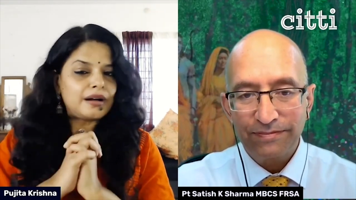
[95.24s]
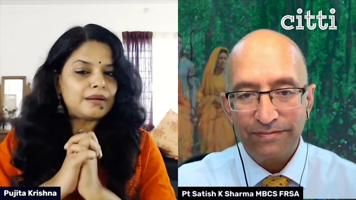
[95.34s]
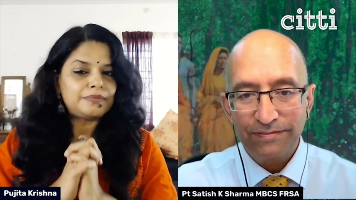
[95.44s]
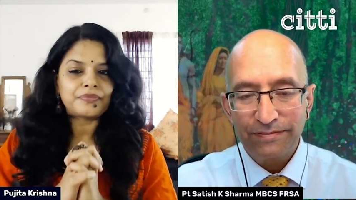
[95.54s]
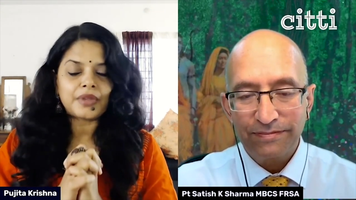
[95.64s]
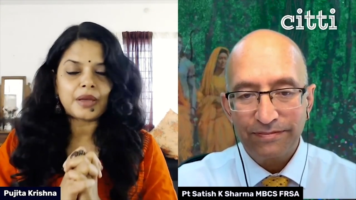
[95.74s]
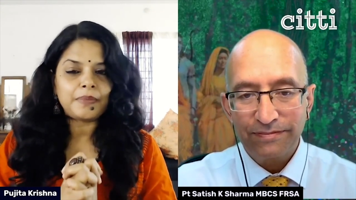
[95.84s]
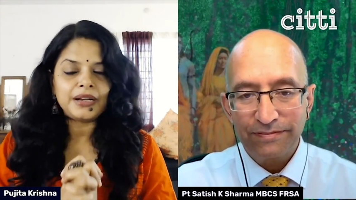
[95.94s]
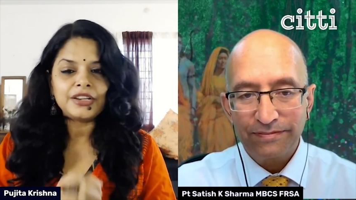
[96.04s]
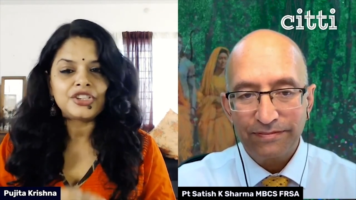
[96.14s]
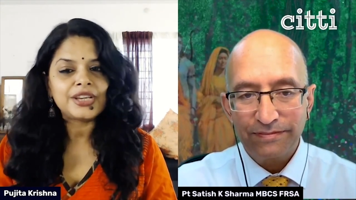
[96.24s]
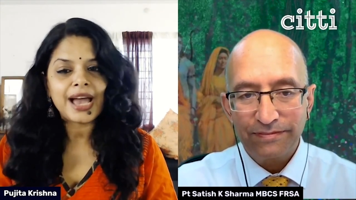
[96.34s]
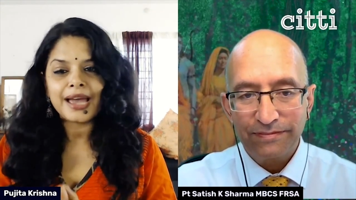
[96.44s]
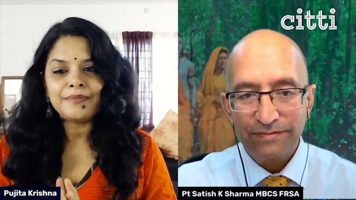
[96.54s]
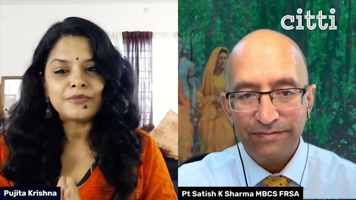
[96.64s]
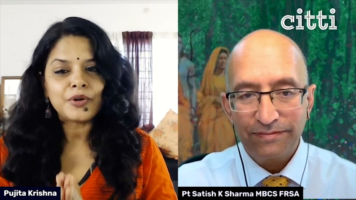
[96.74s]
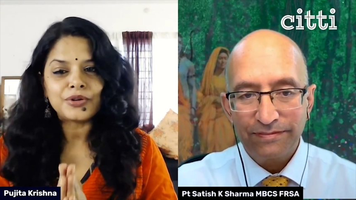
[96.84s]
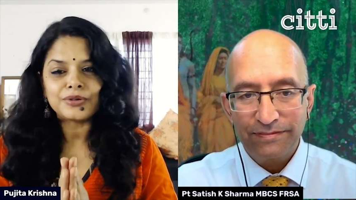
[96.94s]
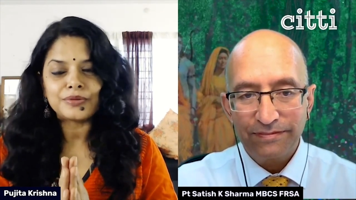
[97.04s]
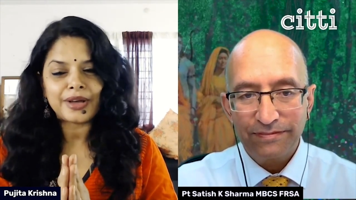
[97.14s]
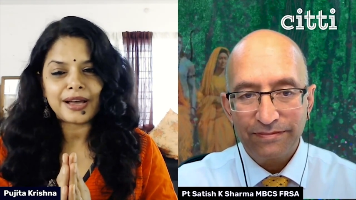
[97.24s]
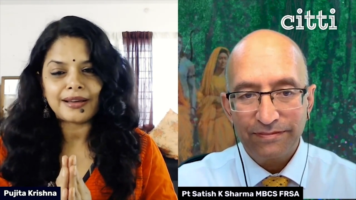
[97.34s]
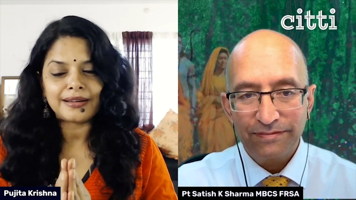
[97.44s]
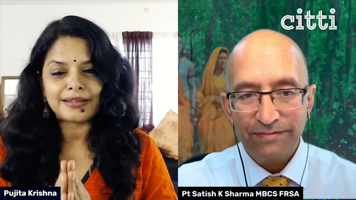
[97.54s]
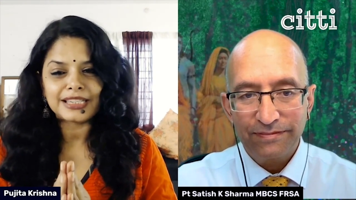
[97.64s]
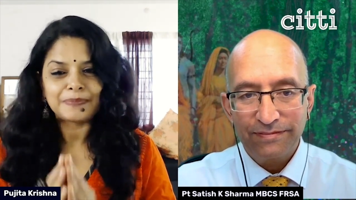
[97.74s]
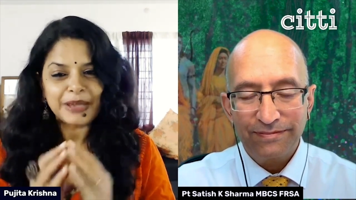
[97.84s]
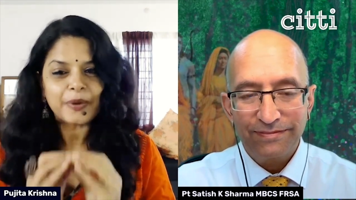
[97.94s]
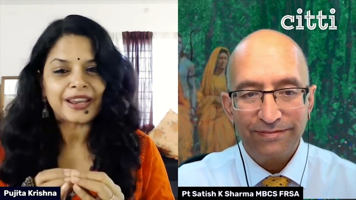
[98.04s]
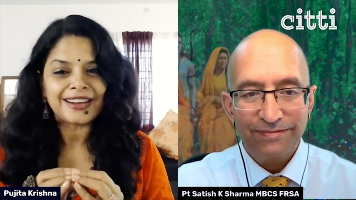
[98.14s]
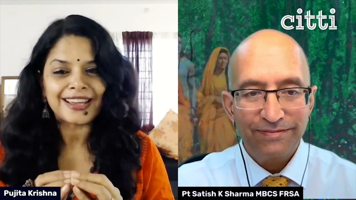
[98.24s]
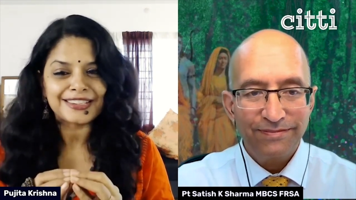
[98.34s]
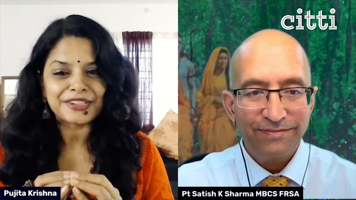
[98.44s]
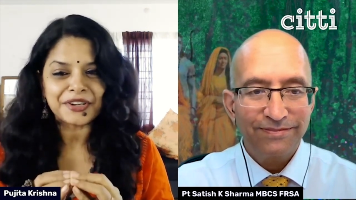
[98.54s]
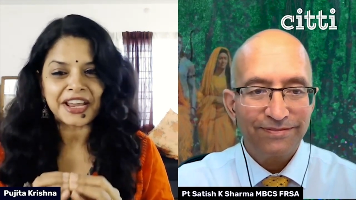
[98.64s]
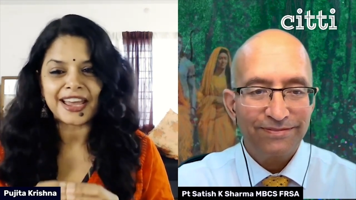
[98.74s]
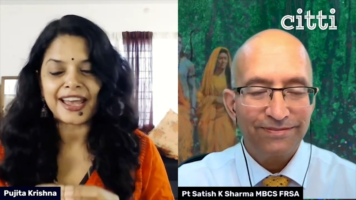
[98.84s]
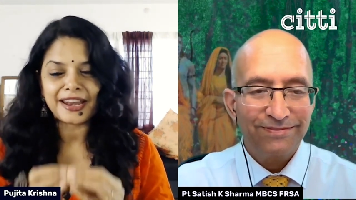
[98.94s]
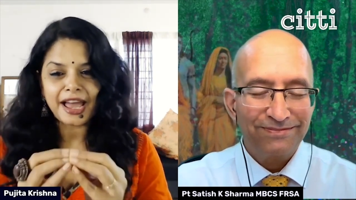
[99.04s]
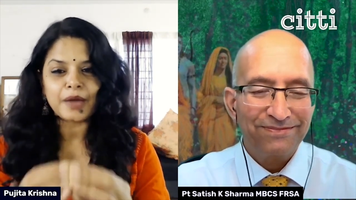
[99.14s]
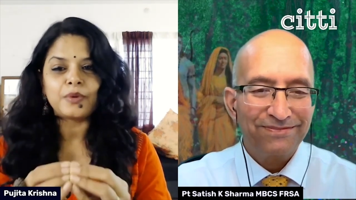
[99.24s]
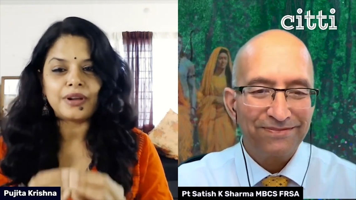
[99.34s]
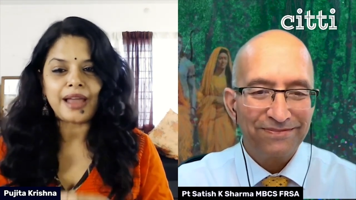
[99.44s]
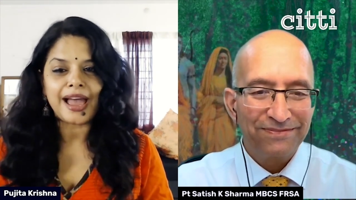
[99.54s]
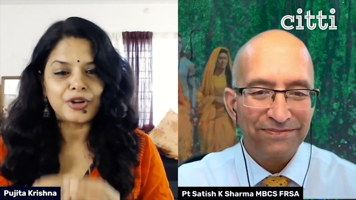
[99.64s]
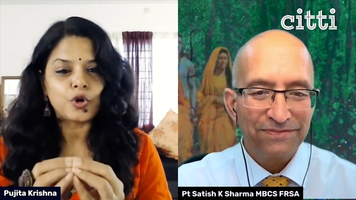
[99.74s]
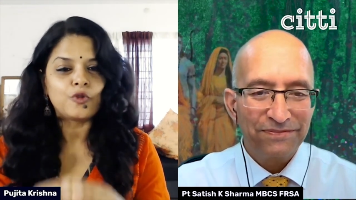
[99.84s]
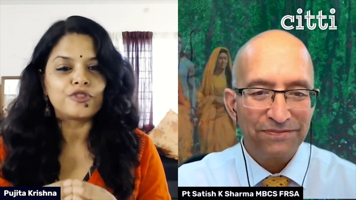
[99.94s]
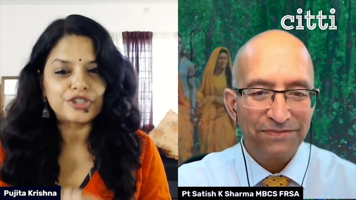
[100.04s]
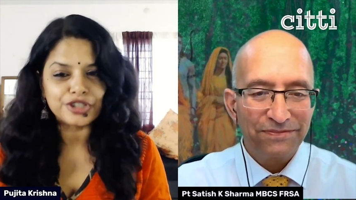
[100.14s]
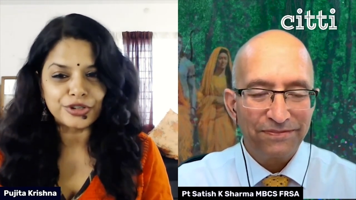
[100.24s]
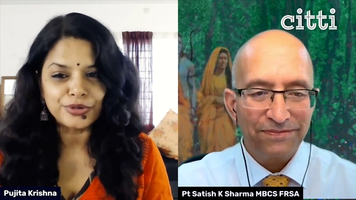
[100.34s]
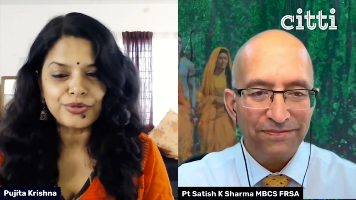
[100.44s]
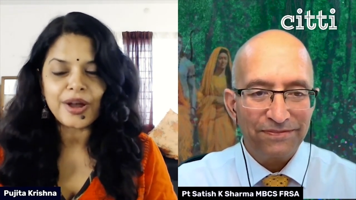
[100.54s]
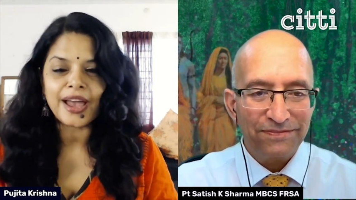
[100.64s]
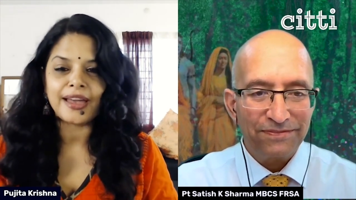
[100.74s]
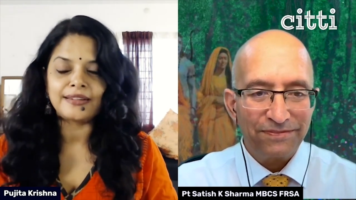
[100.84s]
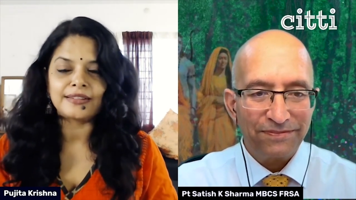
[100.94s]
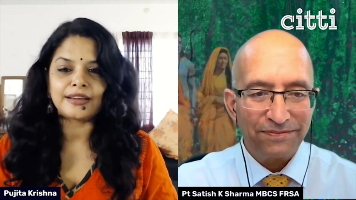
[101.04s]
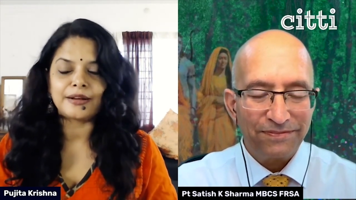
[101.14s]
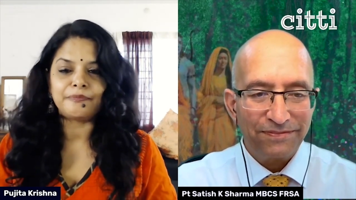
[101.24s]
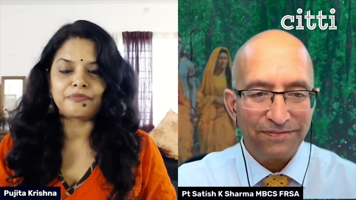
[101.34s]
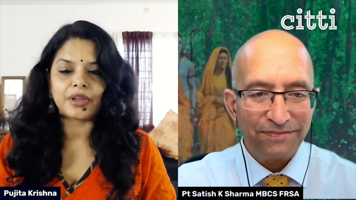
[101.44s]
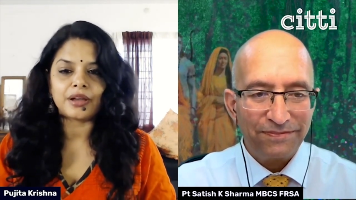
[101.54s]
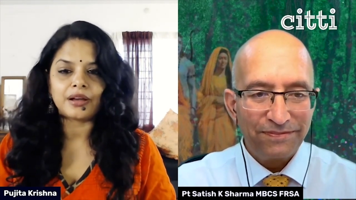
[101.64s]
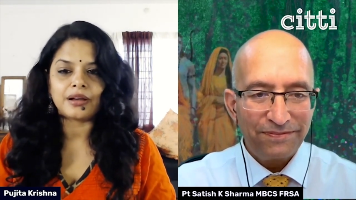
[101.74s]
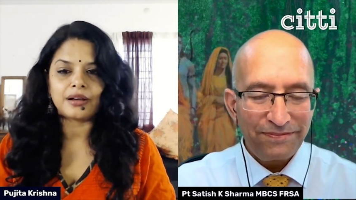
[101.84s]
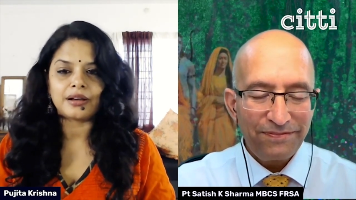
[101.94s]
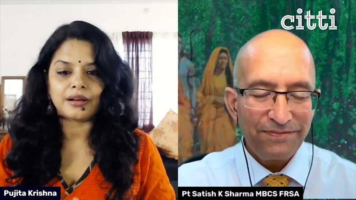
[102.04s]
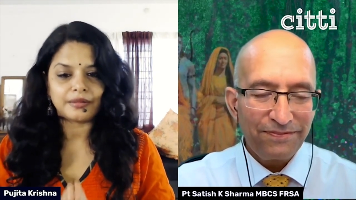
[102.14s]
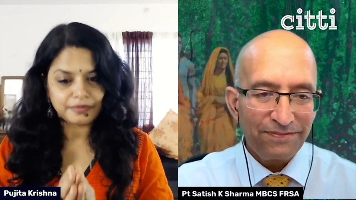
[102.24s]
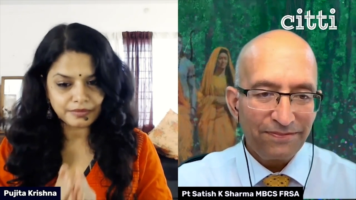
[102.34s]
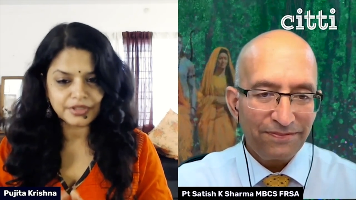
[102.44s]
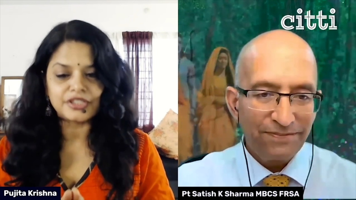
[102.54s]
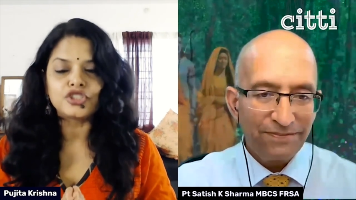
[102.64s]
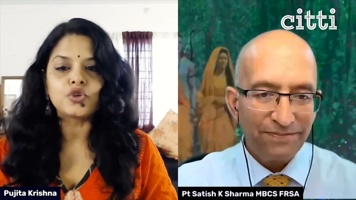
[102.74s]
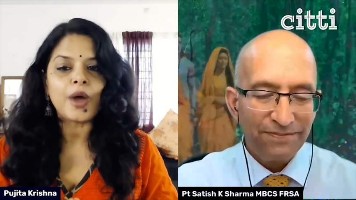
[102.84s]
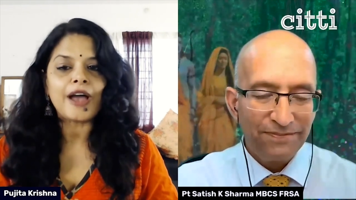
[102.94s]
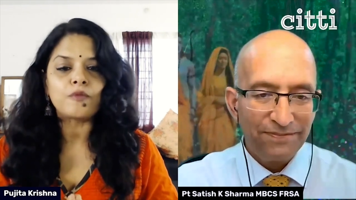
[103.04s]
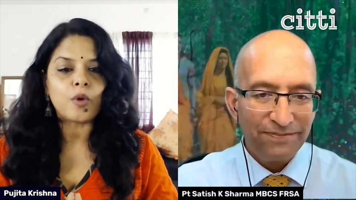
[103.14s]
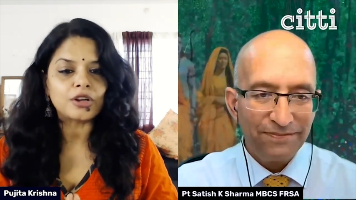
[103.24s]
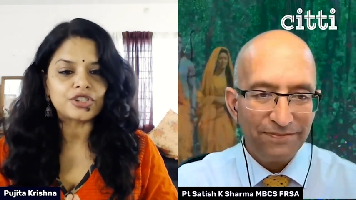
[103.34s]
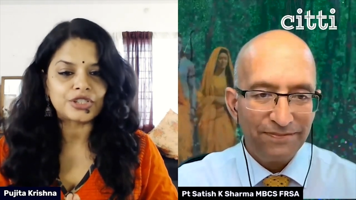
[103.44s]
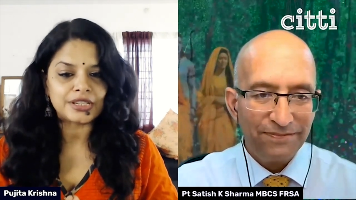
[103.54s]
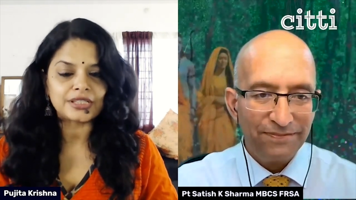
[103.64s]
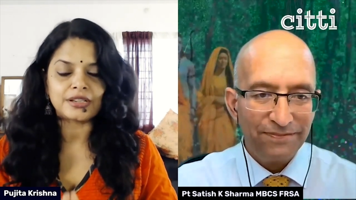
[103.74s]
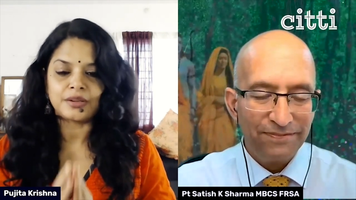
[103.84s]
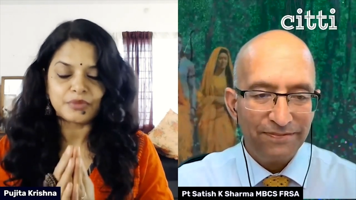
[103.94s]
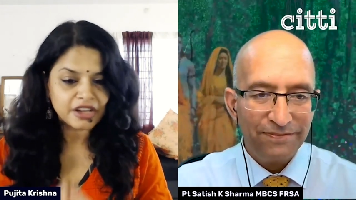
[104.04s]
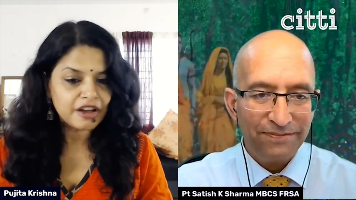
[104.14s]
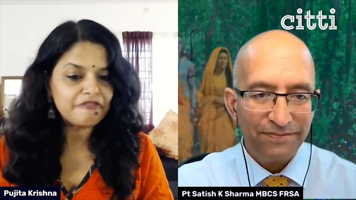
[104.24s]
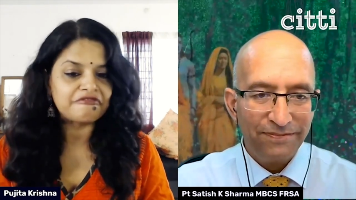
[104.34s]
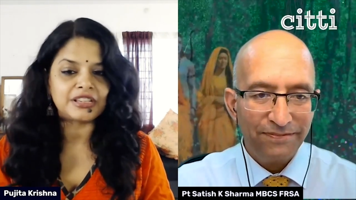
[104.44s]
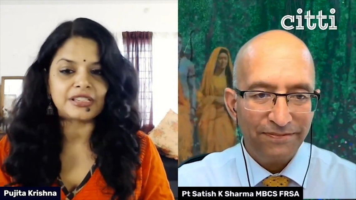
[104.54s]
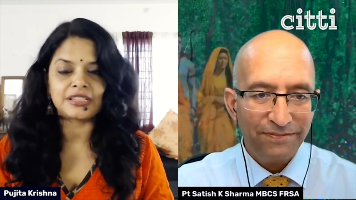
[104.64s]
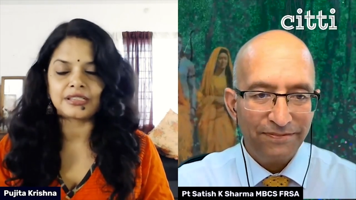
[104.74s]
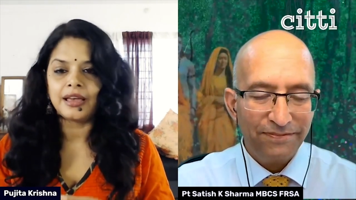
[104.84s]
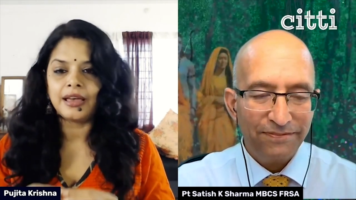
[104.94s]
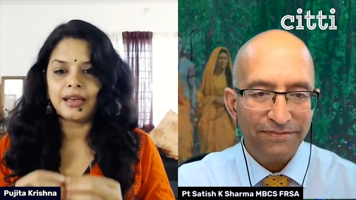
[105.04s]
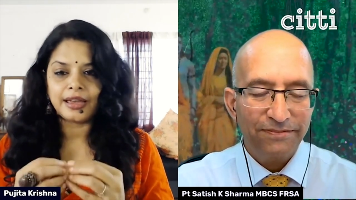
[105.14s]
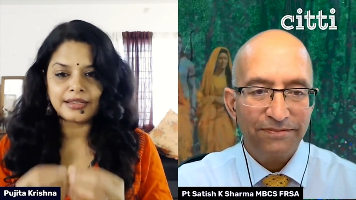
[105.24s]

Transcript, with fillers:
Speaker 1: um, Panditji, I'm going to uh, speak very less today, and I will hand over to you. And um, uh, since you have watched this and observed this